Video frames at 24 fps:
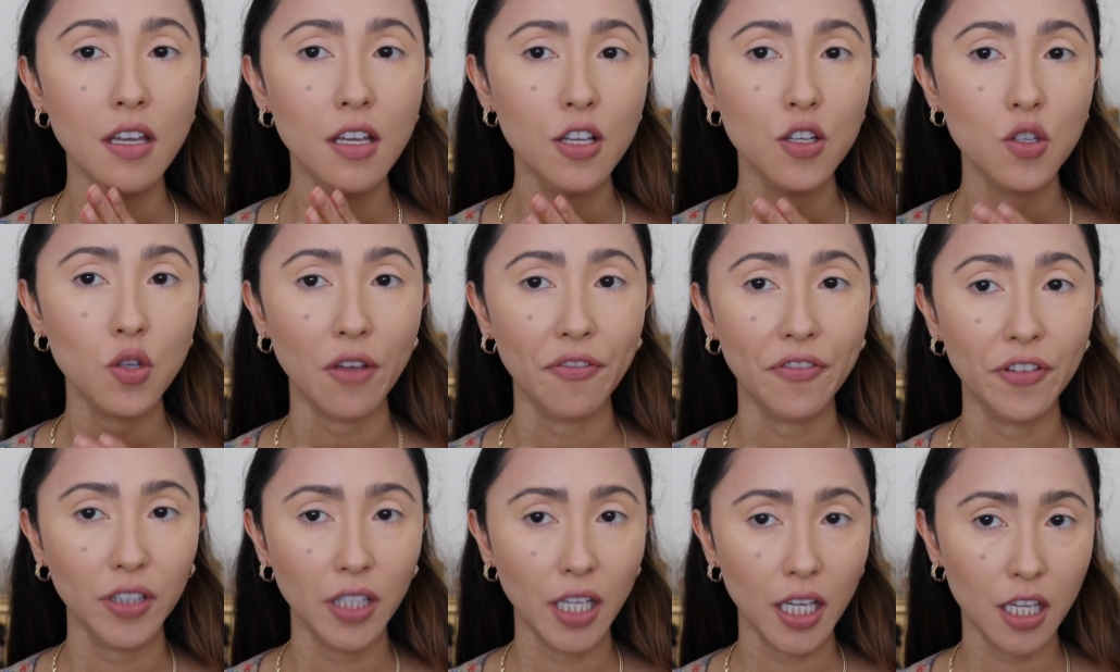So I
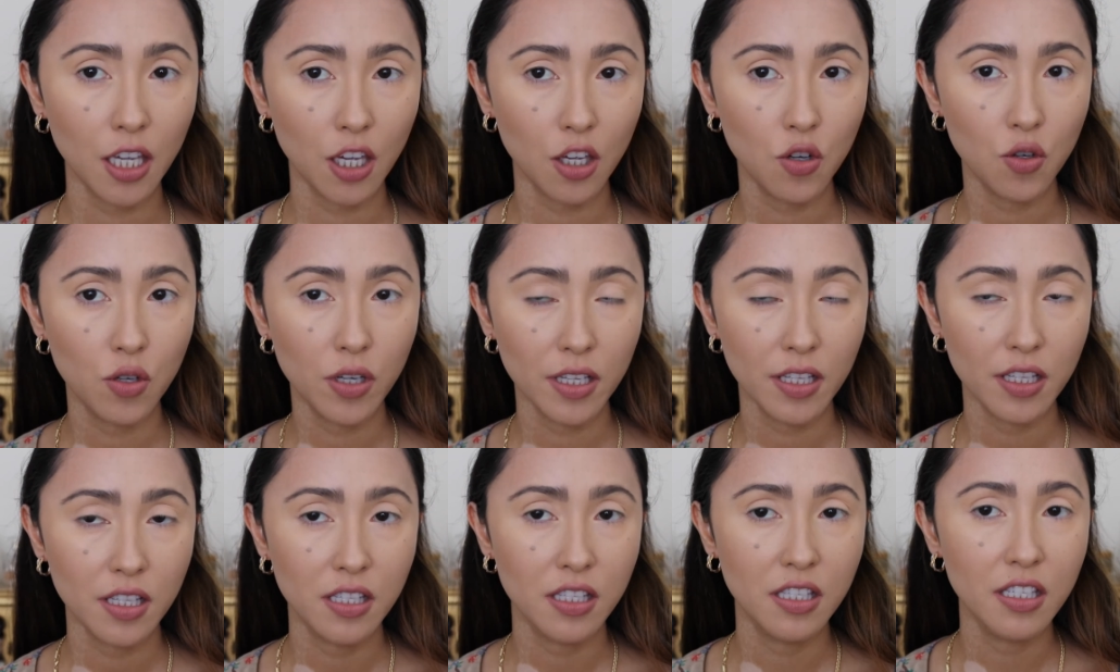feel like you
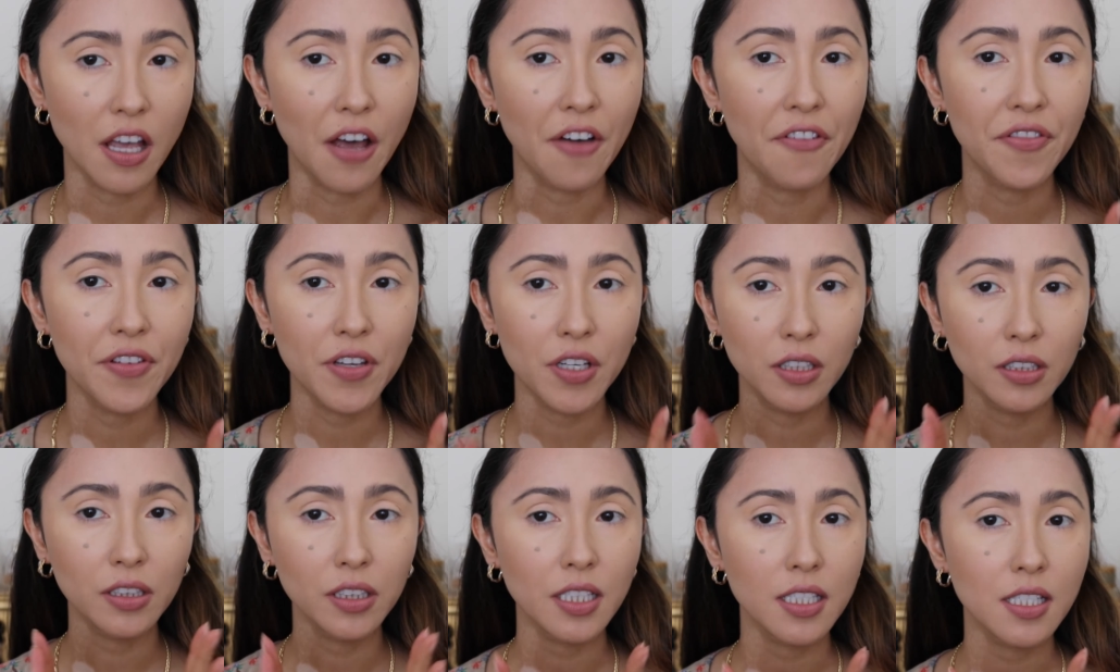can
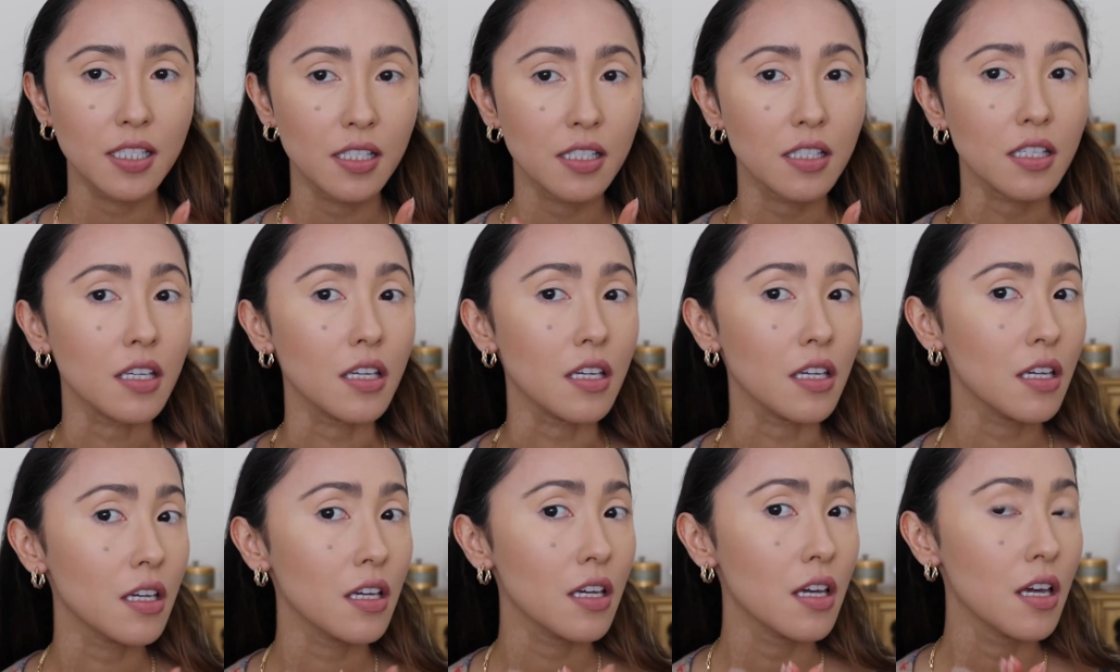definitely
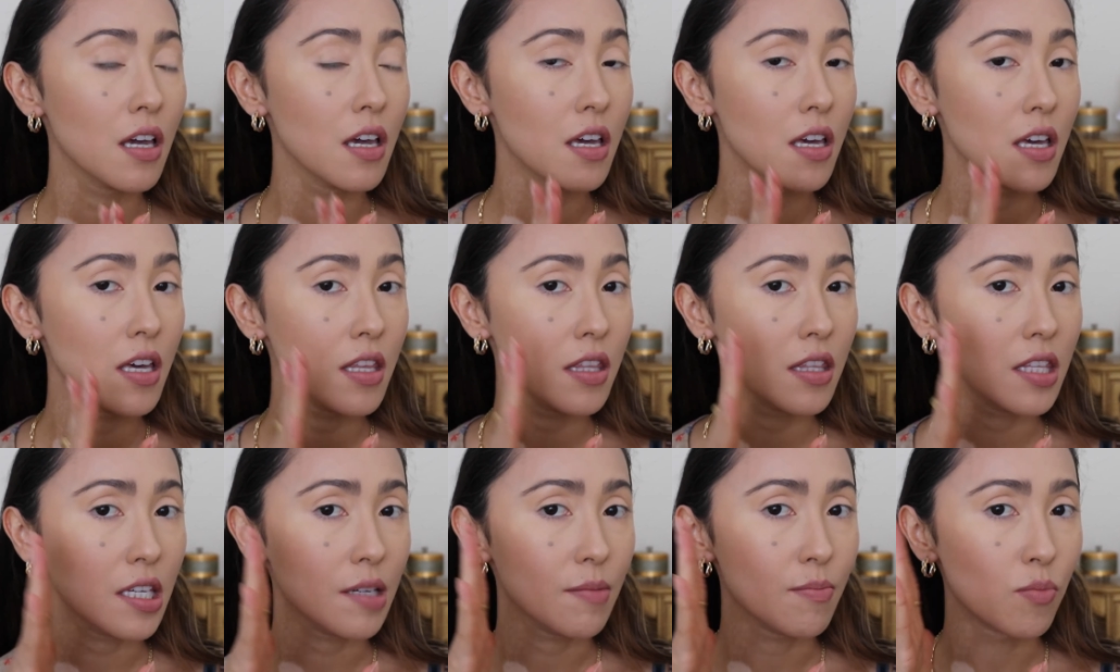see
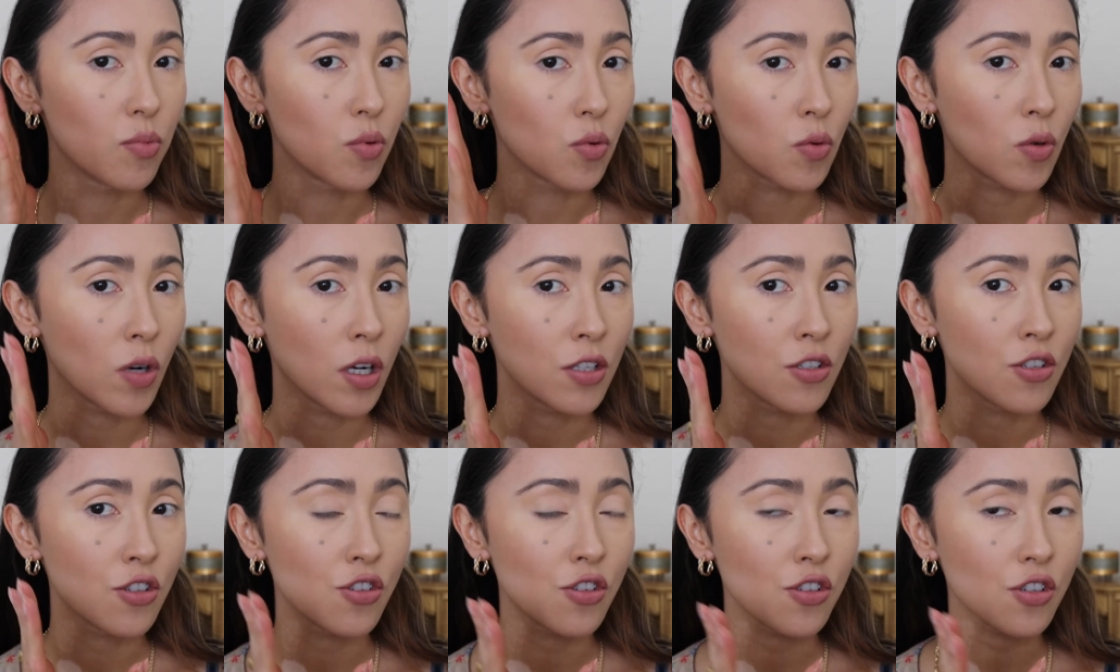the
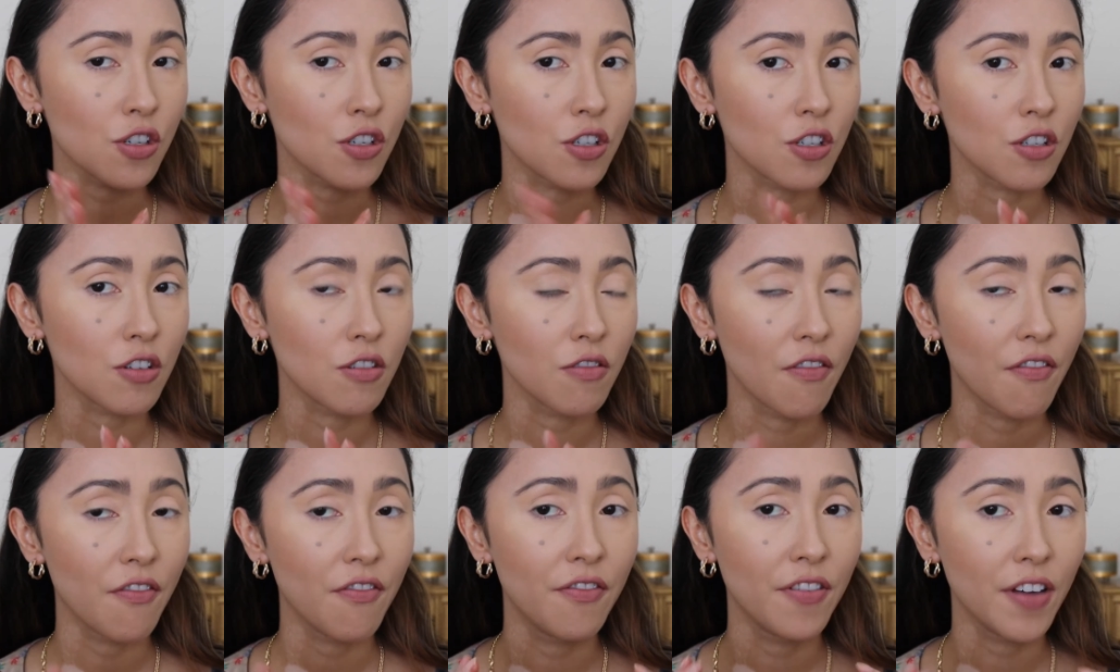bronzer
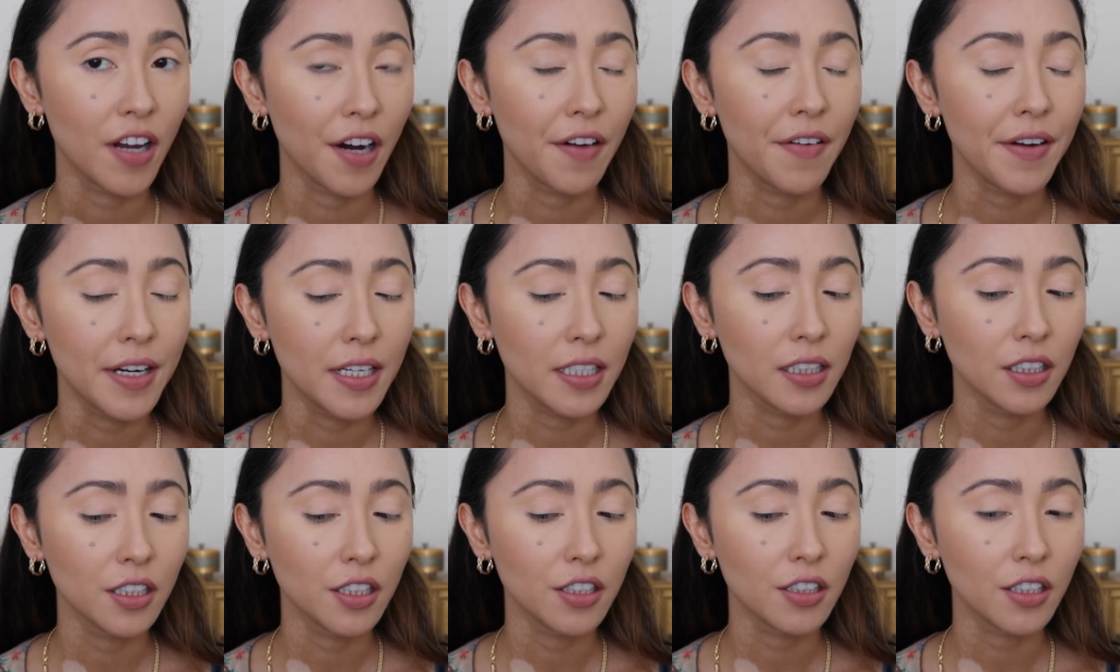very
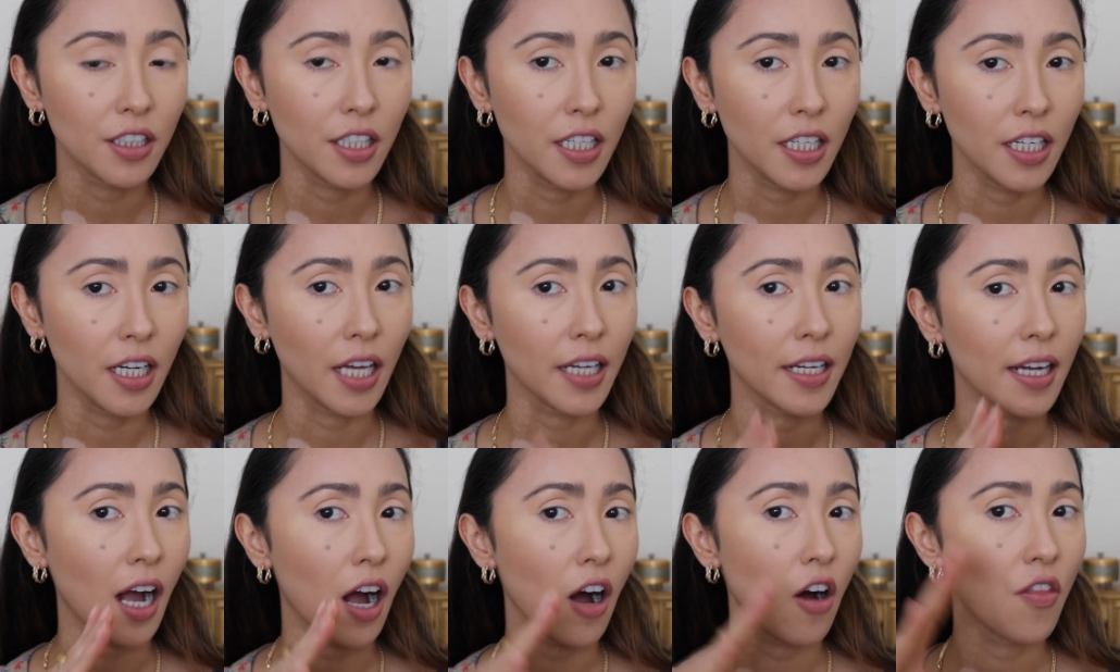clearly,
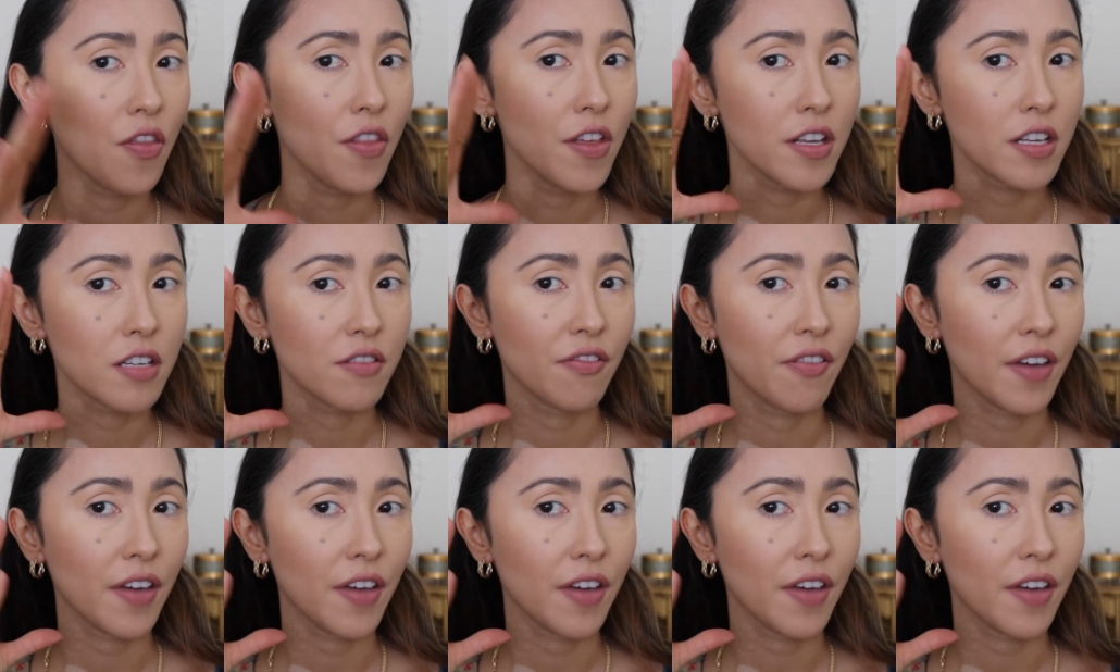like how this